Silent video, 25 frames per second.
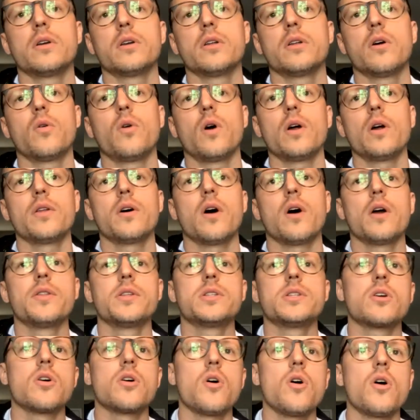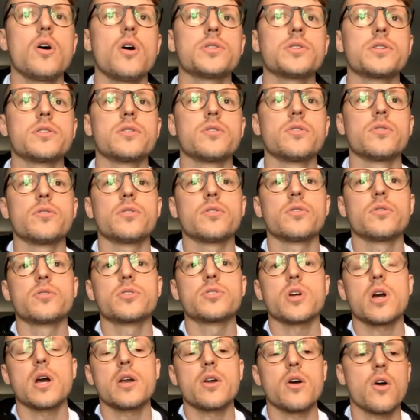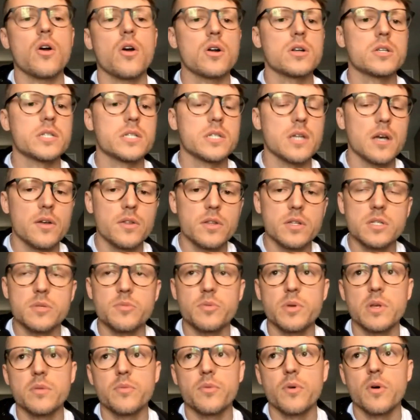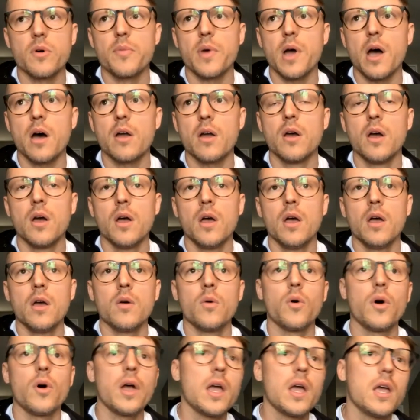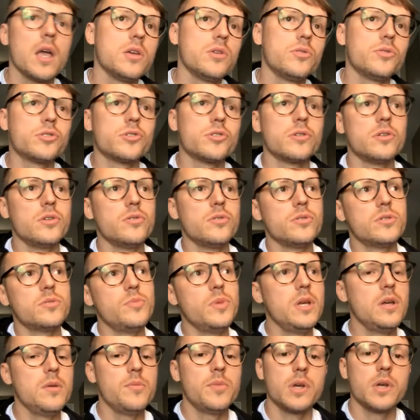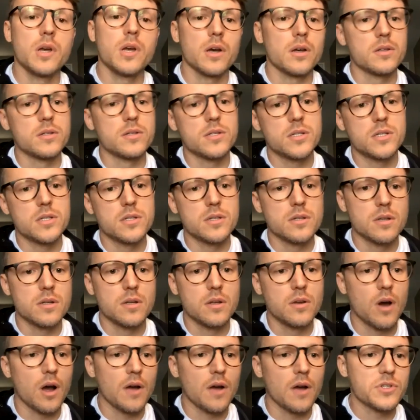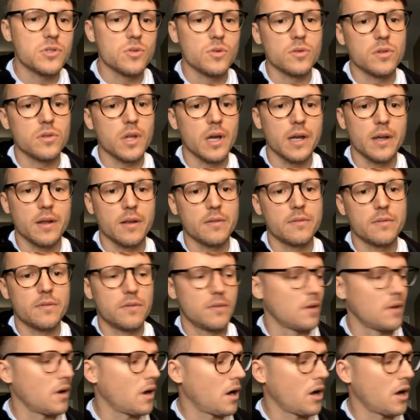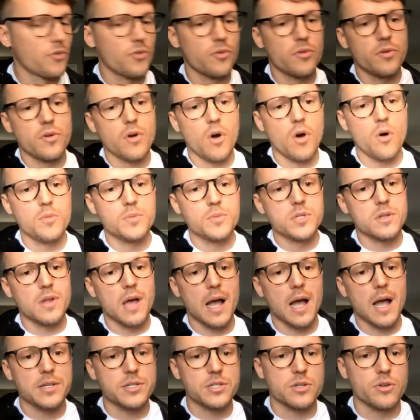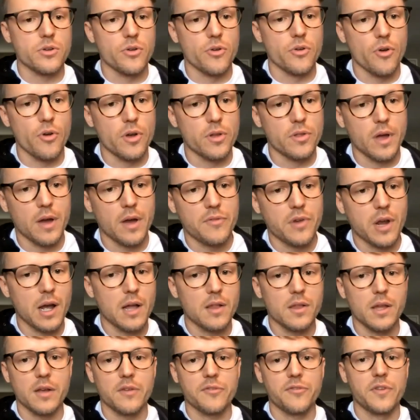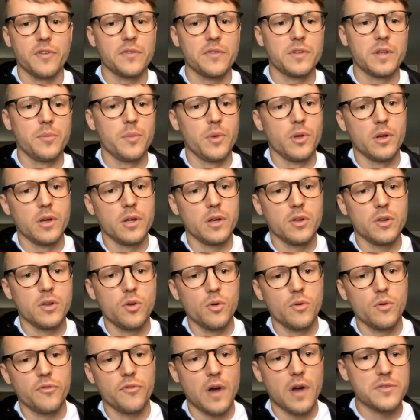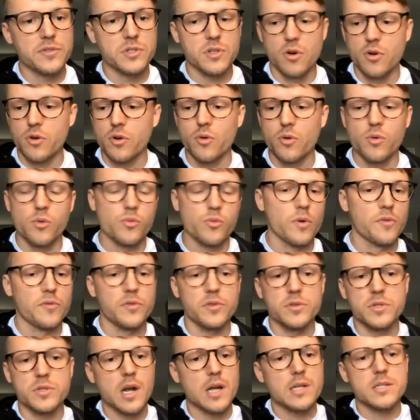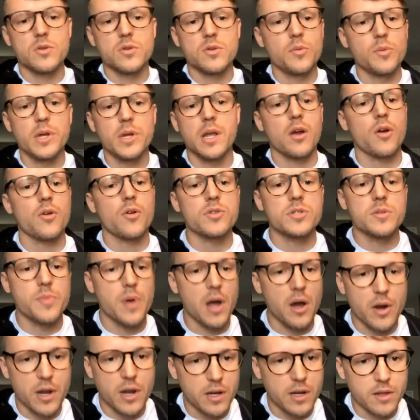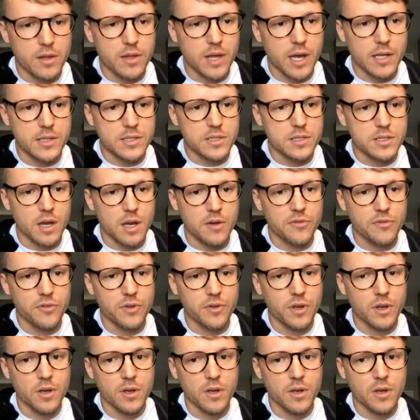on these calls and they're trying to hard sell these people about, well, hey, you should use me because, you know, I've sold like 100 homes last year and I've got like 50 million 5-star Google reviews. Guys, nobody cares about any of that stuff